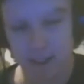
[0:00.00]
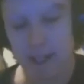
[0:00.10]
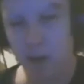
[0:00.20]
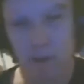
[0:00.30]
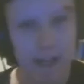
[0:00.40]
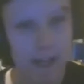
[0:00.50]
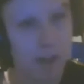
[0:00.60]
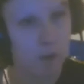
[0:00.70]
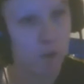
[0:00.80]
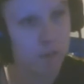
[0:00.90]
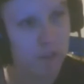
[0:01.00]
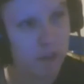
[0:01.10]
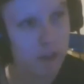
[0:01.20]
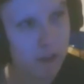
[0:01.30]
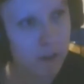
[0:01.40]
out
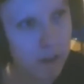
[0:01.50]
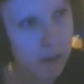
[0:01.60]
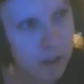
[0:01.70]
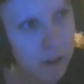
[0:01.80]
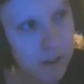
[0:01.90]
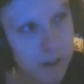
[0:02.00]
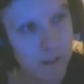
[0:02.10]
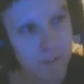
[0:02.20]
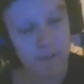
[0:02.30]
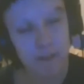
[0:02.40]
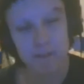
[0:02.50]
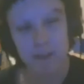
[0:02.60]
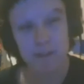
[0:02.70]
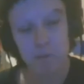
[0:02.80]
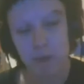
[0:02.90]
of the text box, so